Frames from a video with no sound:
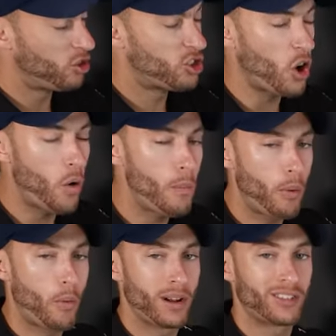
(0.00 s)
is so
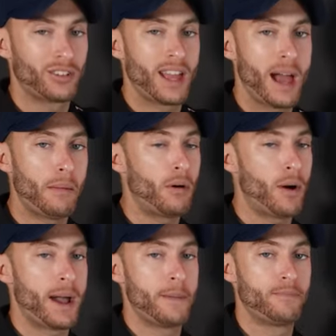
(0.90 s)
important for the
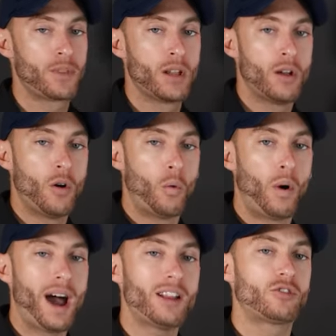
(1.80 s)
MOA.
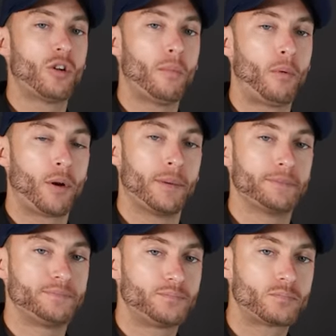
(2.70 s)
Why it's so important?
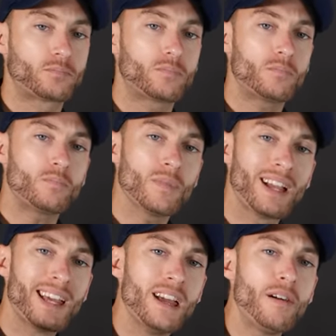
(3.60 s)

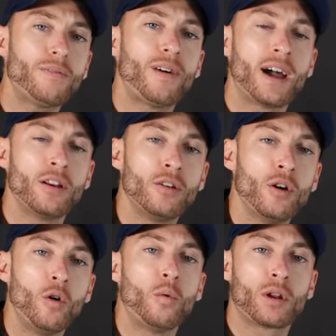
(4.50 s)
If I
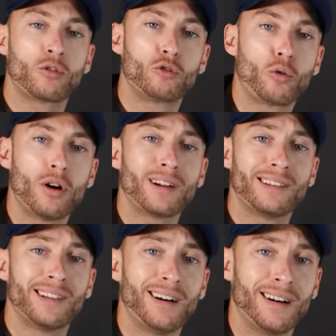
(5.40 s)
know what a
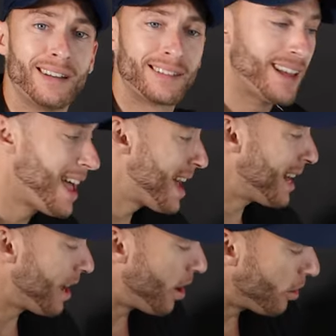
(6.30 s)
drug does
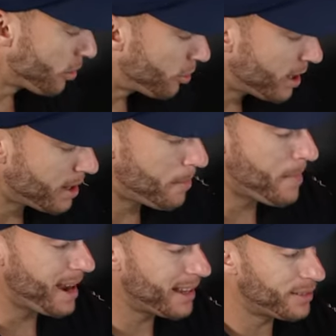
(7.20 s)
and I understand the
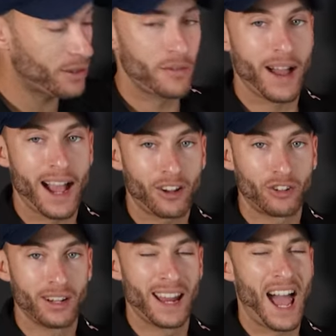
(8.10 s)
mechanism of
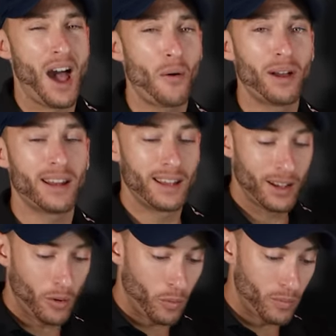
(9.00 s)
action and how it
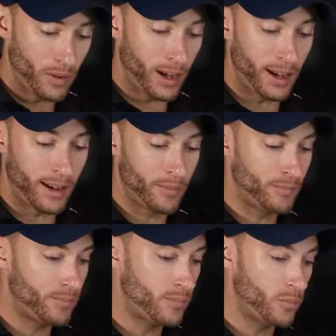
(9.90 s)

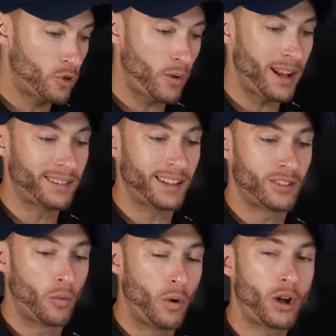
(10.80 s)

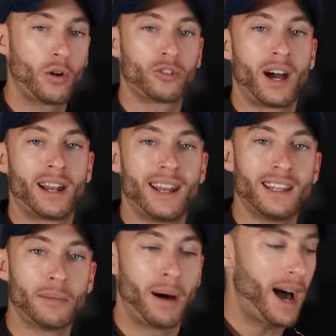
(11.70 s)
translates to what goes on
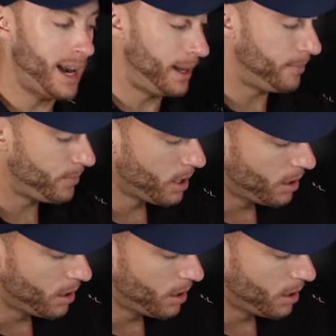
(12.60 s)
in the body,